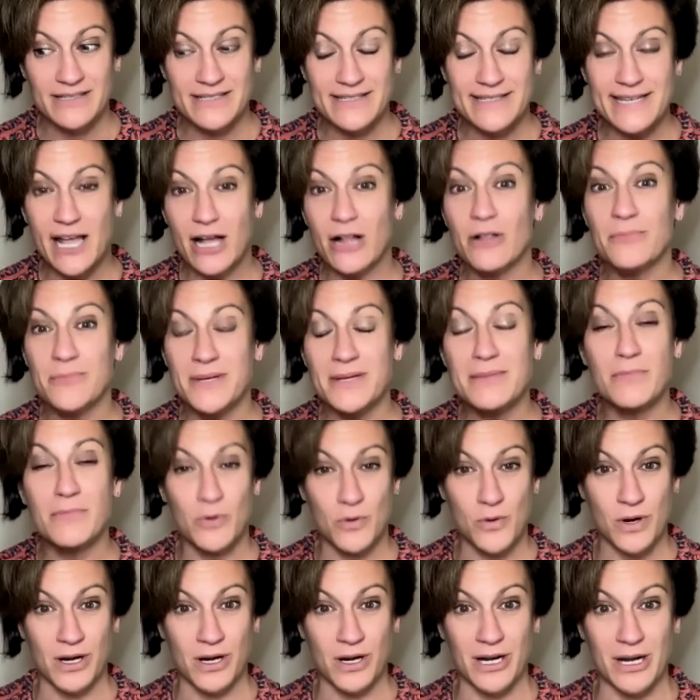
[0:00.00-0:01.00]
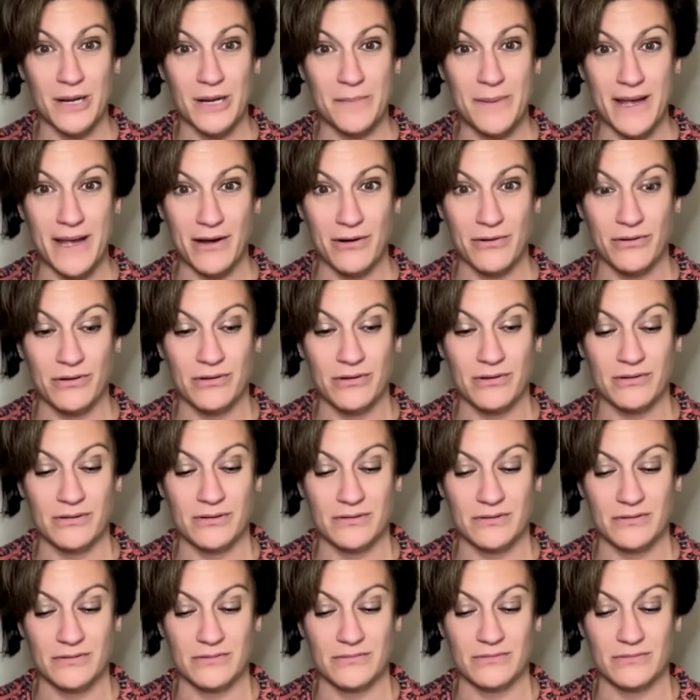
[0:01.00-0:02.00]
Tell me more about
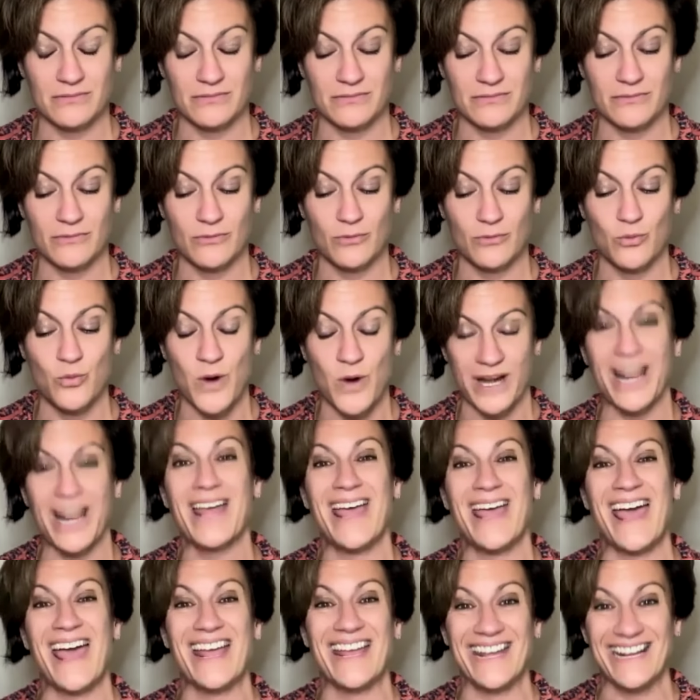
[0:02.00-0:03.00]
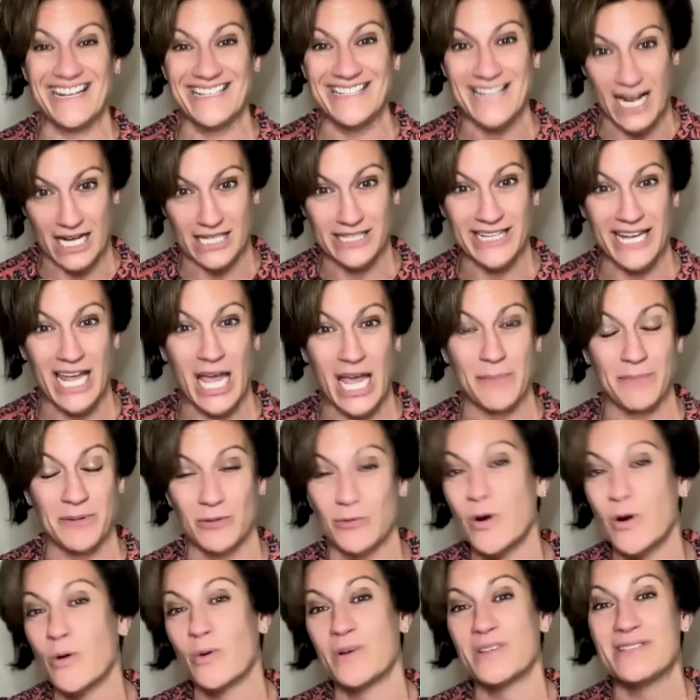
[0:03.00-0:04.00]
what exactly happened.
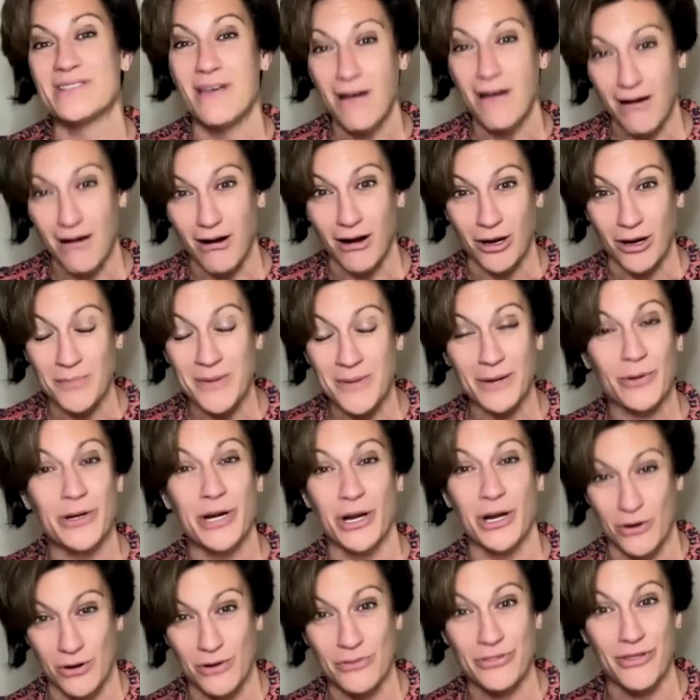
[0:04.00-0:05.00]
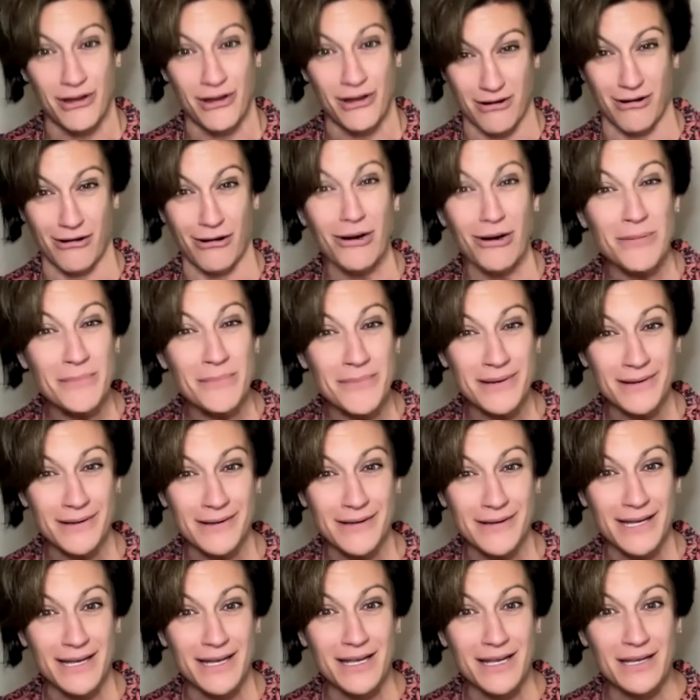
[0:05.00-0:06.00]
What was the harm? I want to own the harm,
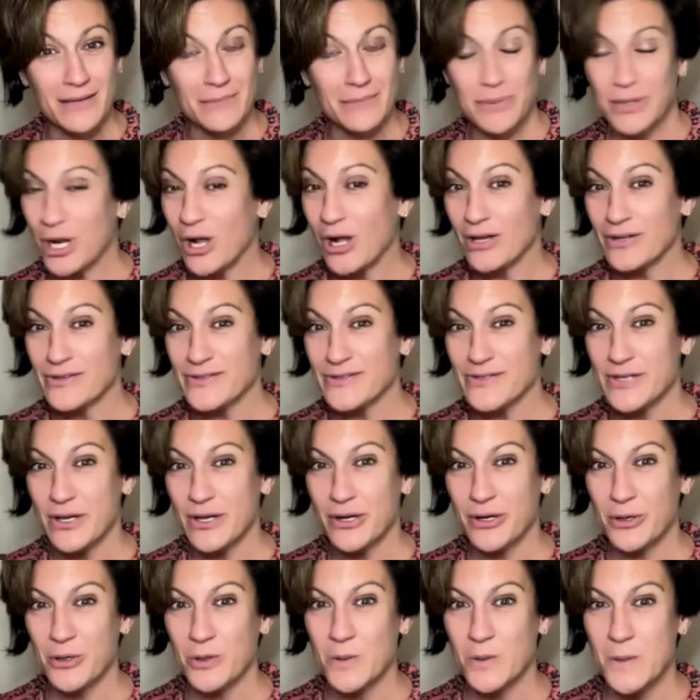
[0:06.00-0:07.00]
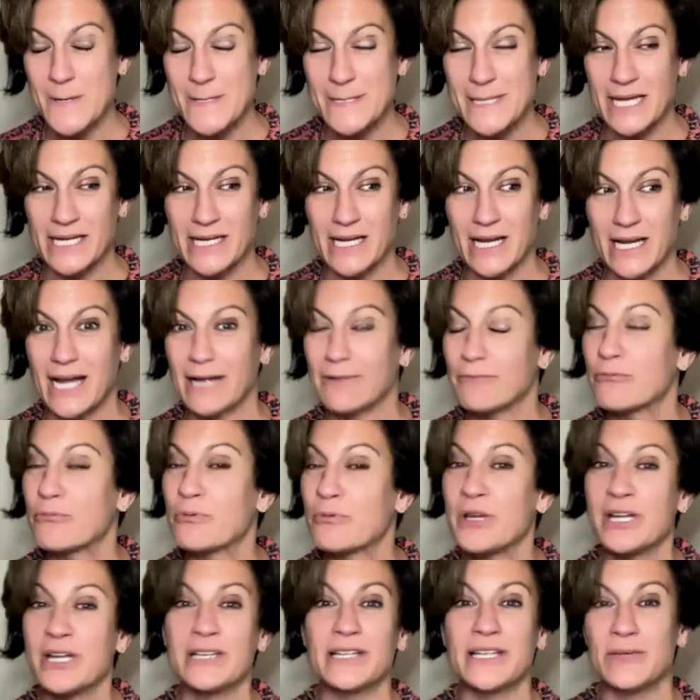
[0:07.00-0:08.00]
but also like, I
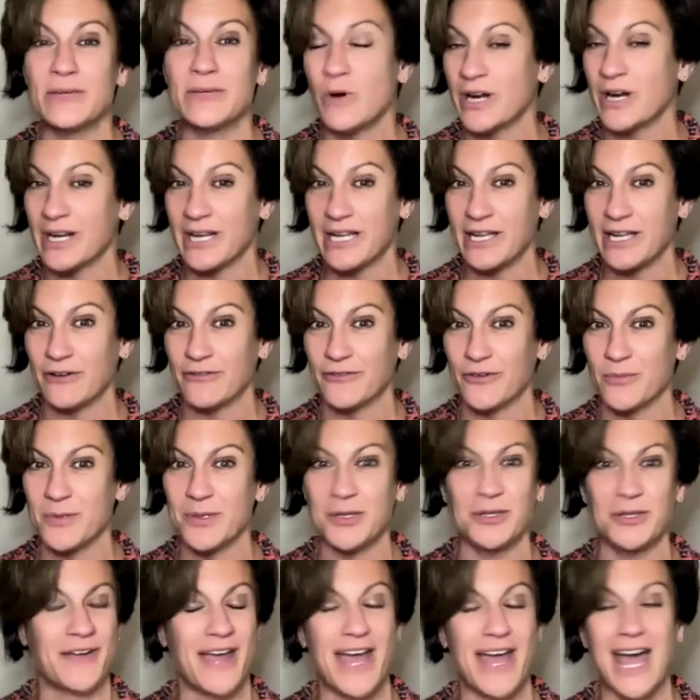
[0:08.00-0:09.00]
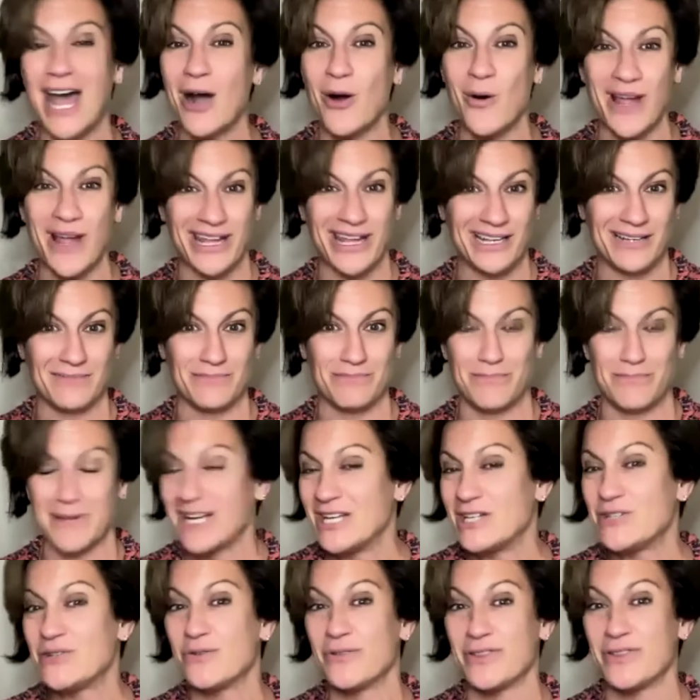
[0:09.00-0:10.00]
really want to hear from you of how I
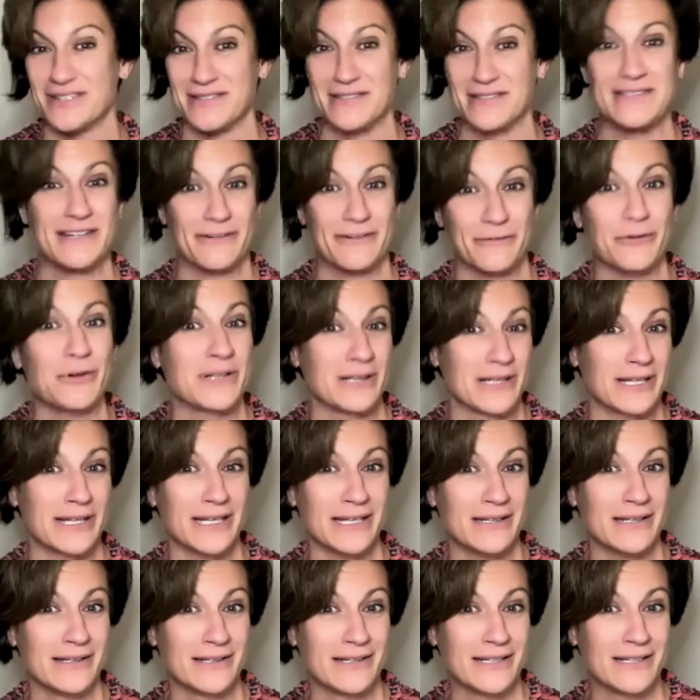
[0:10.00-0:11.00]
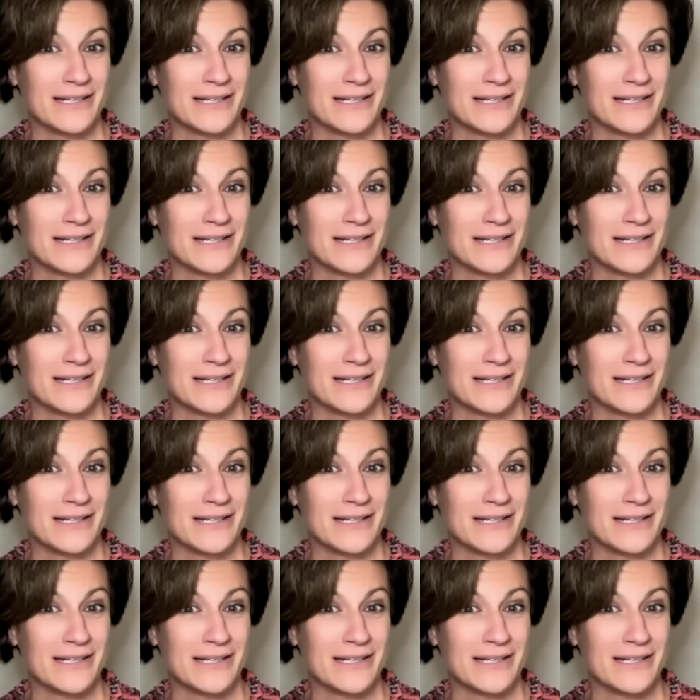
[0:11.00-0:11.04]
might do this differently,